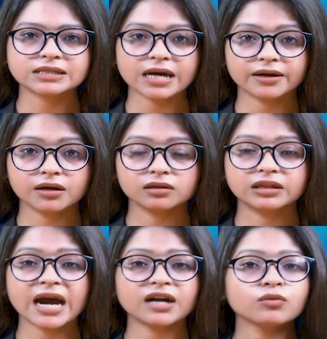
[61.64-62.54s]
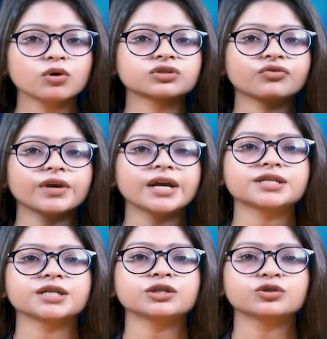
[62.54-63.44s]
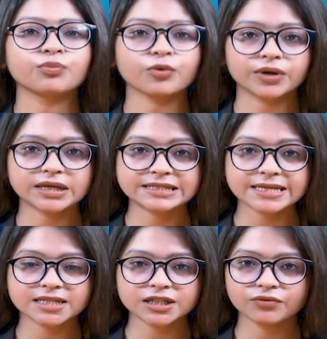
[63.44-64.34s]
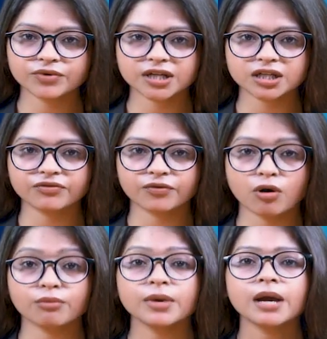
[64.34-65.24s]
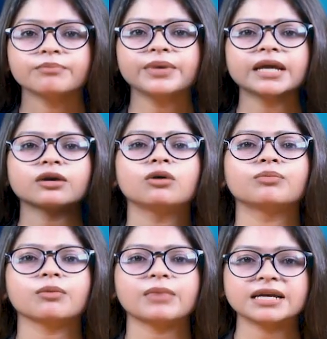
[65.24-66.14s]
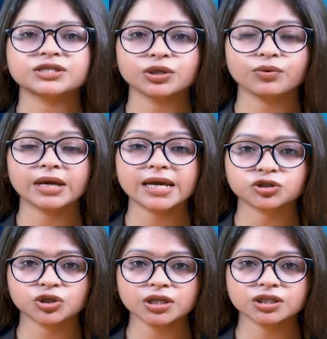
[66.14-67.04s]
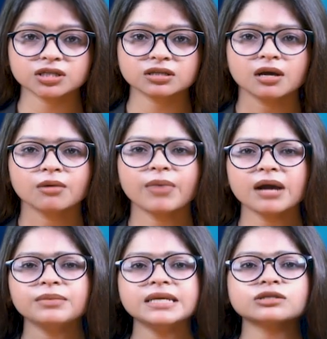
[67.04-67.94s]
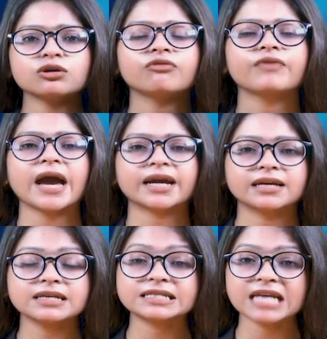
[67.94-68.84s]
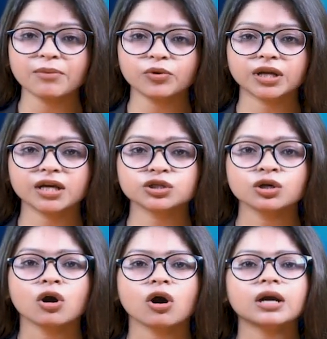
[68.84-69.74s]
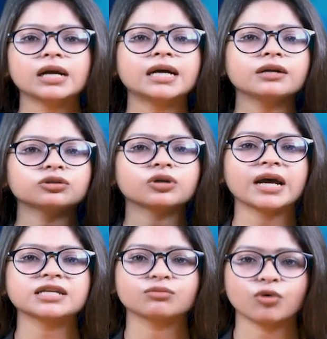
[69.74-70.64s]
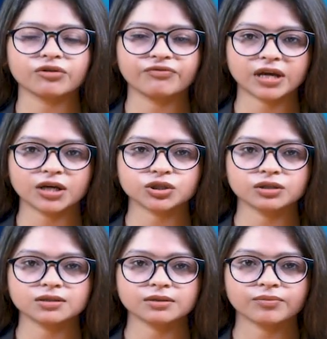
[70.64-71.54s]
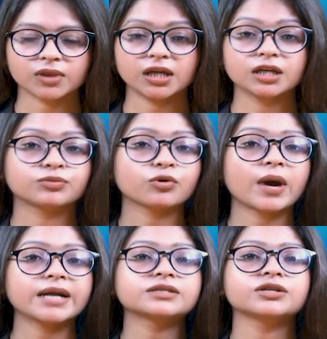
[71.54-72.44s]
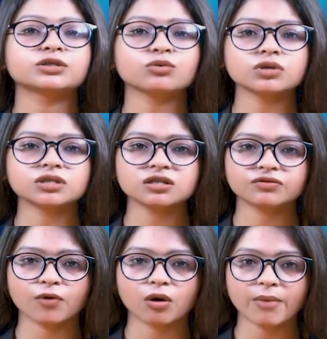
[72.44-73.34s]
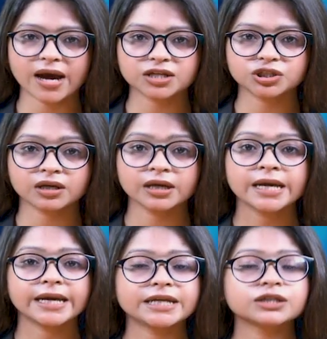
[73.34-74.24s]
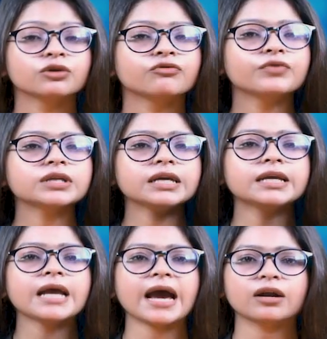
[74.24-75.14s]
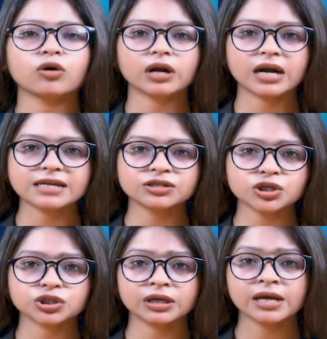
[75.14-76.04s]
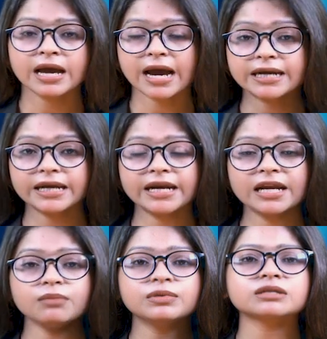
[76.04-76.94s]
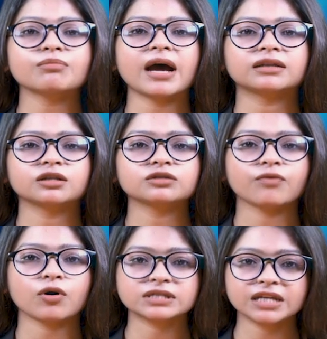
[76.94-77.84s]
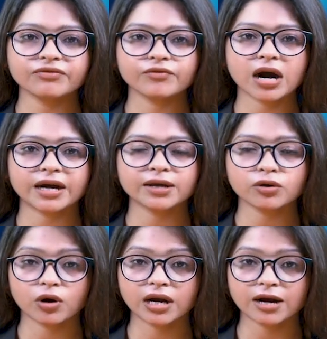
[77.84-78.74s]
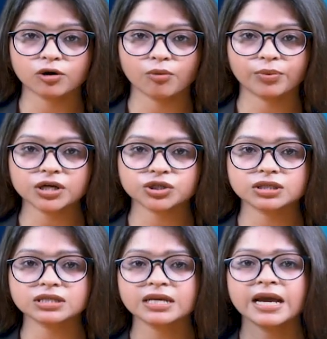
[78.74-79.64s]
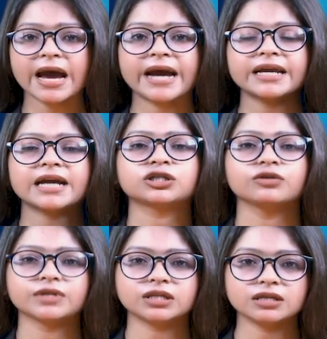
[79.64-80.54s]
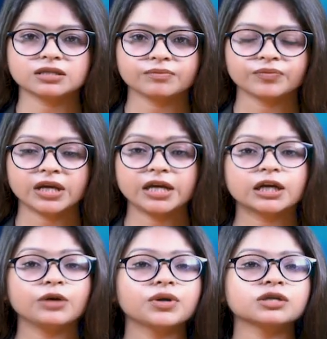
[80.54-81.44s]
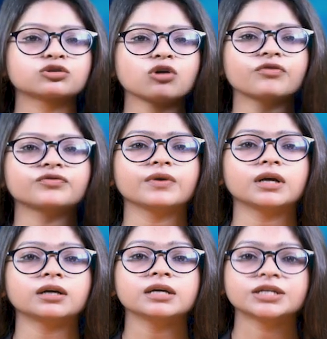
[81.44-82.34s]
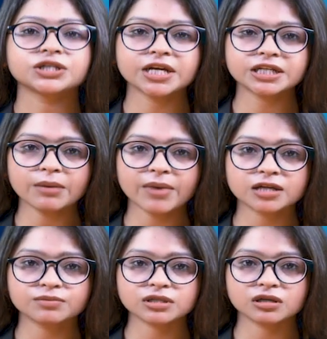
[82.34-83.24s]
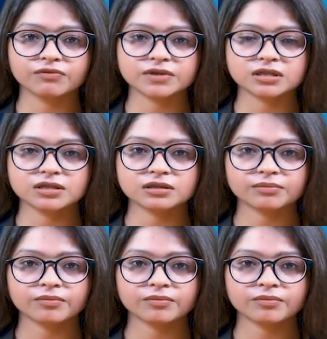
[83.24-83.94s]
standard that was created to protect sensitive data from being compromised during exchanges by means of hacking, sabotage, or unauthorized modifications. It provides resources for managing it within an organization and enables methods for safeguarding online operations and activities, including software, data management services.